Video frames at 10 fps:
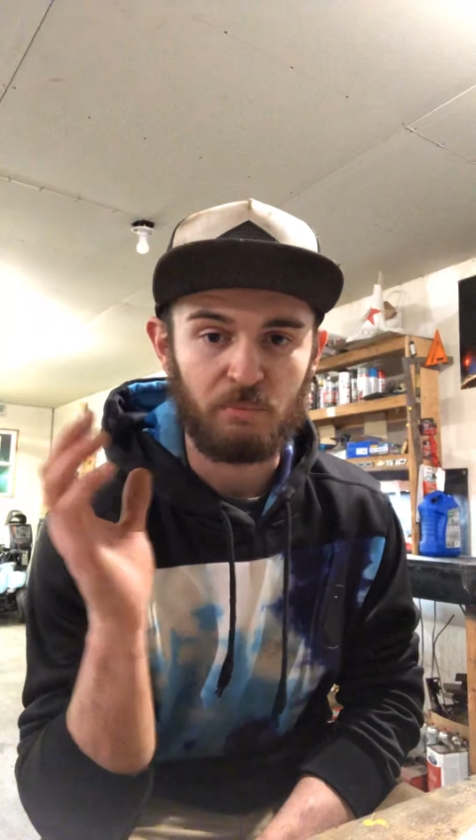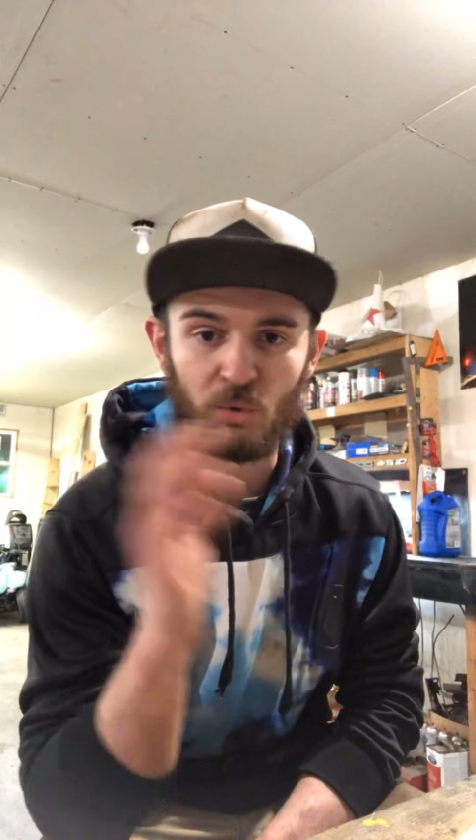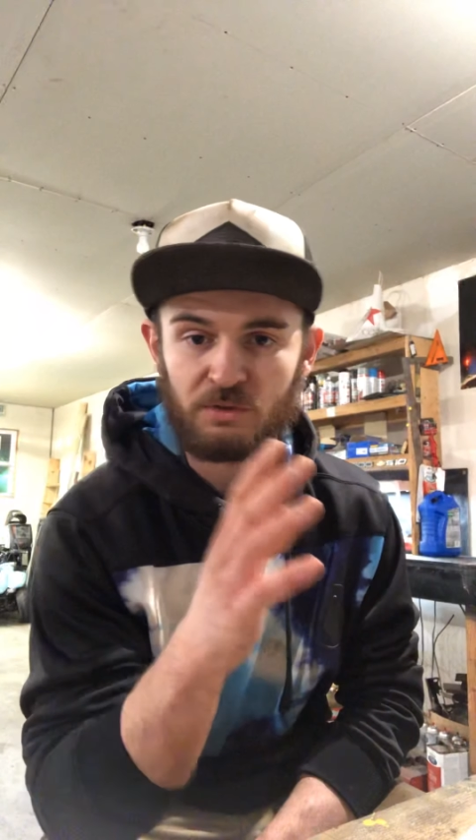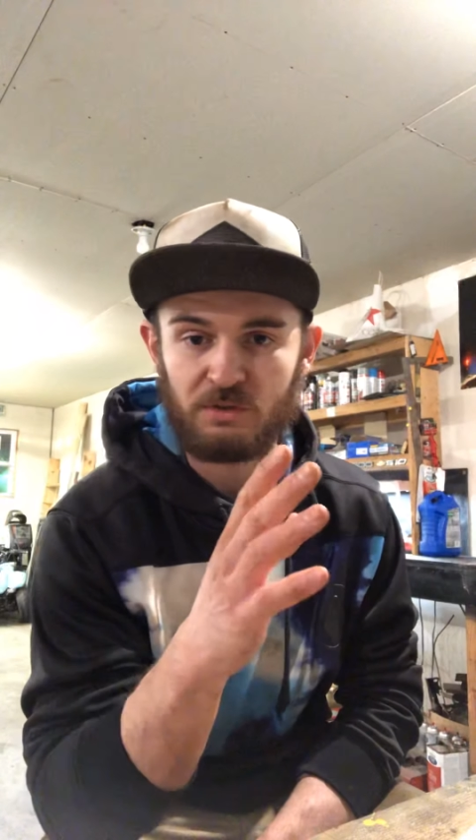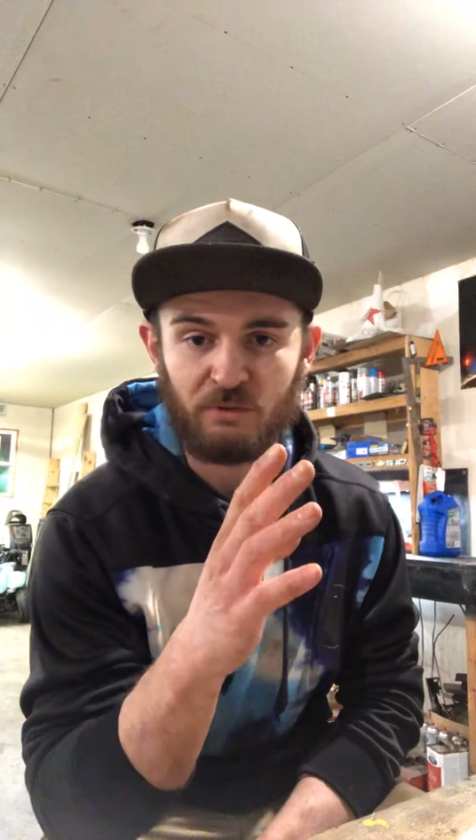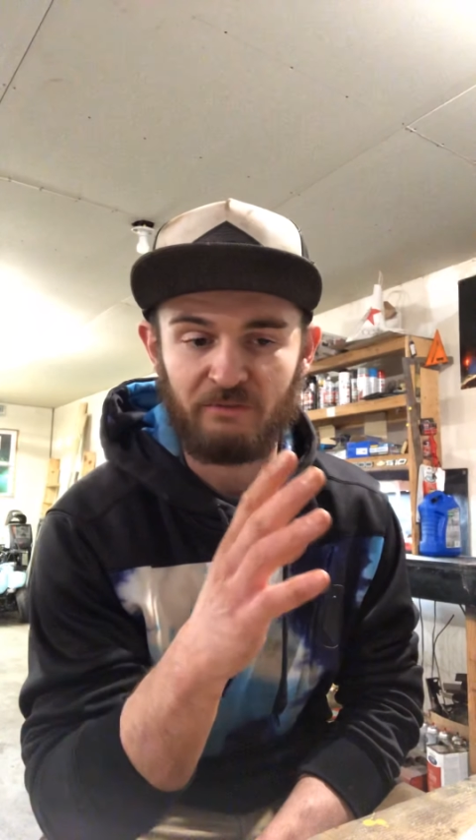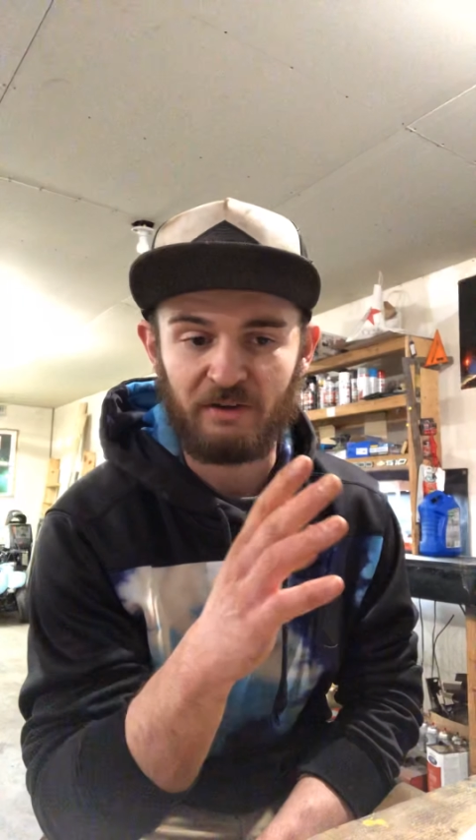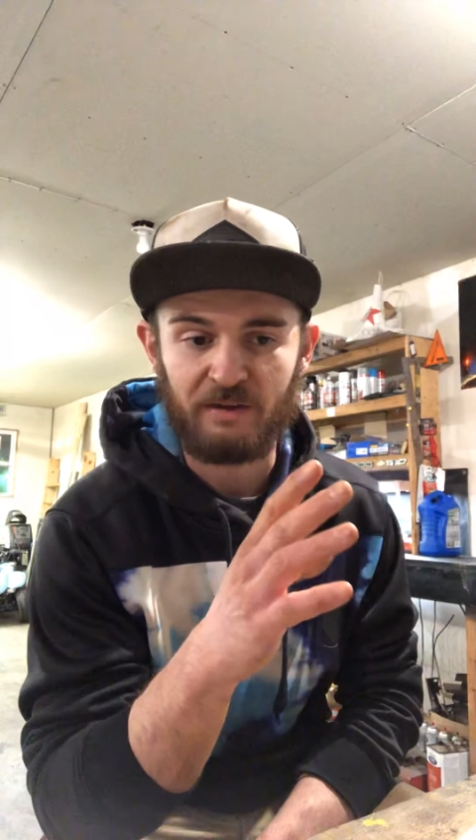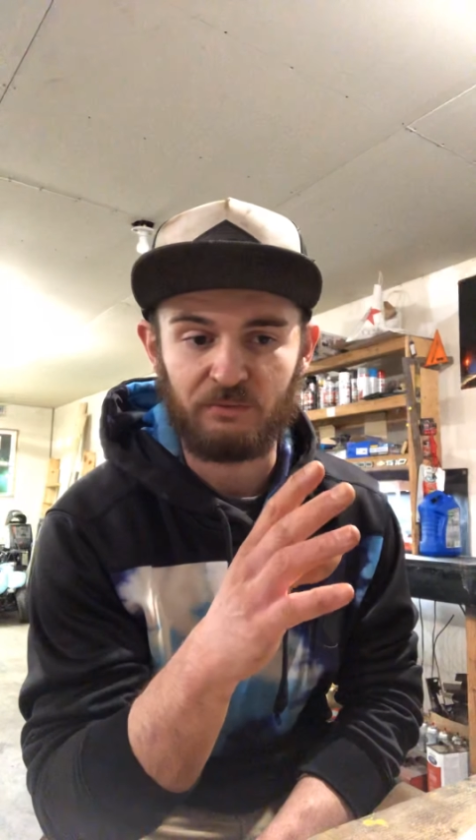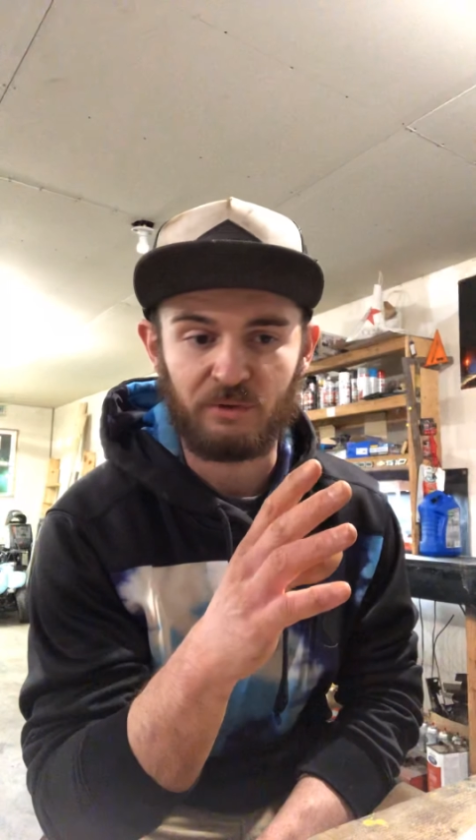bolts to a
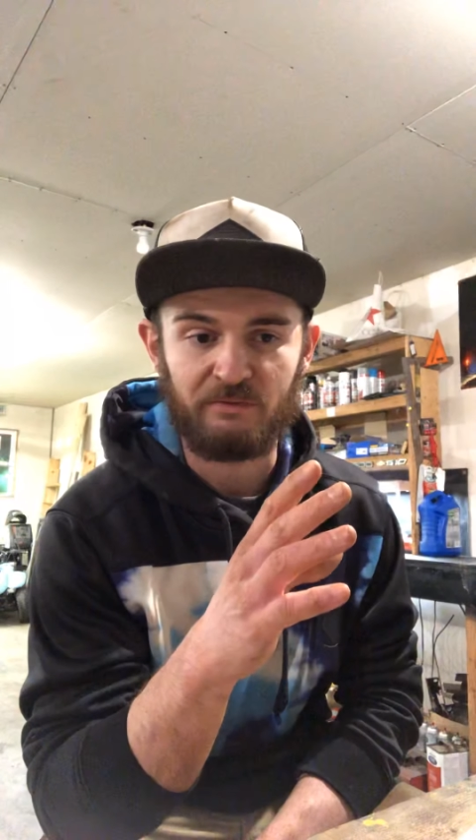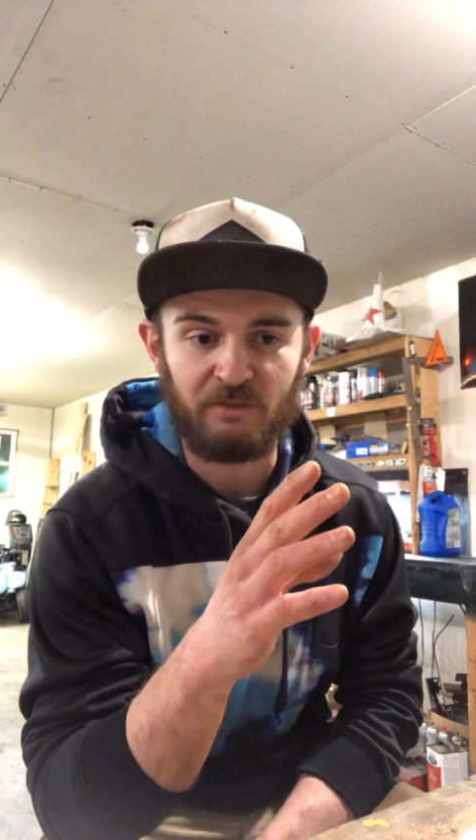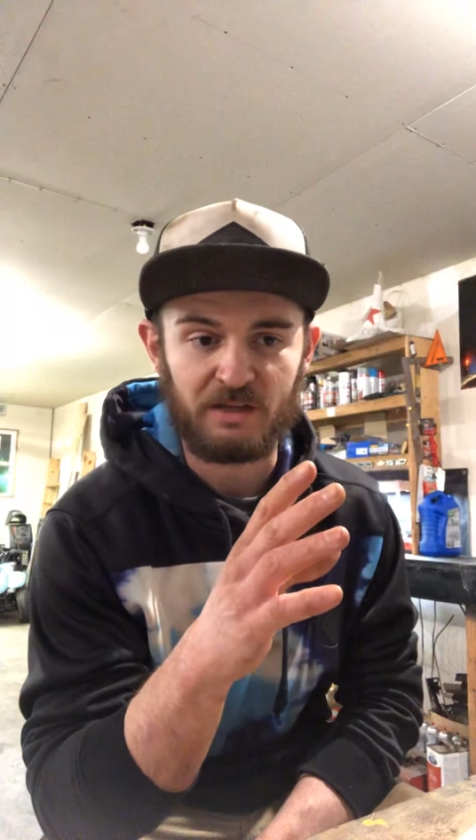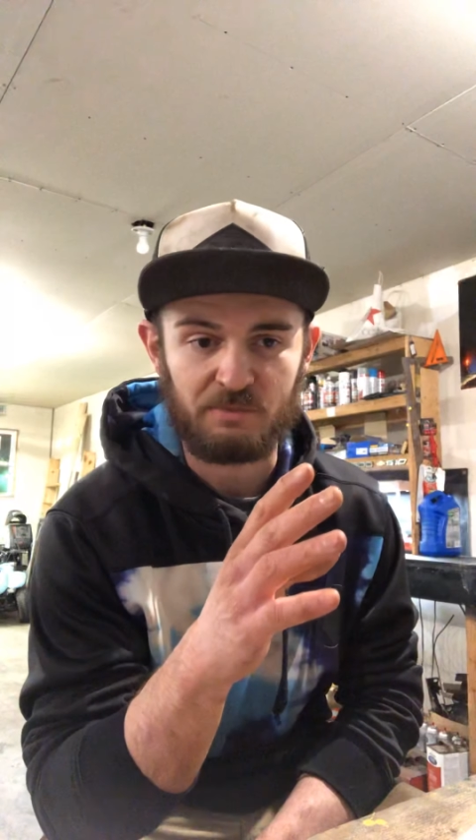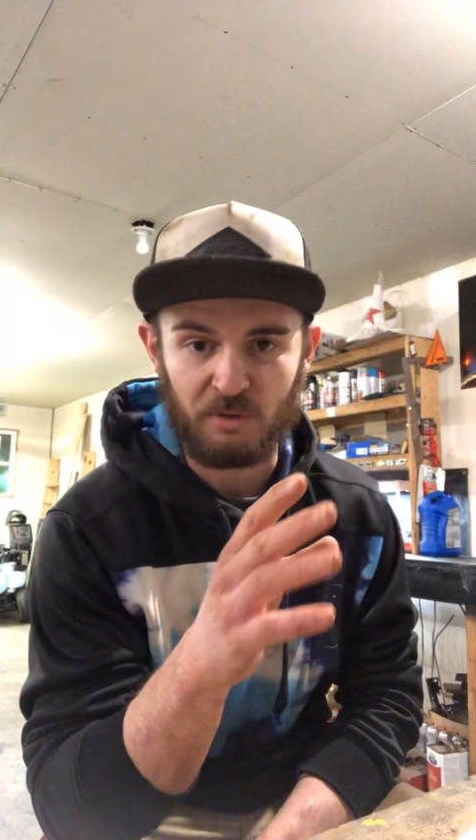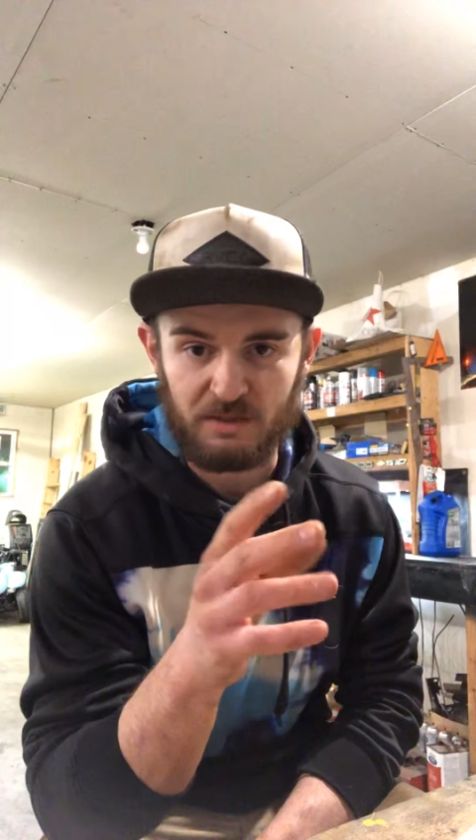5.3 flex plate.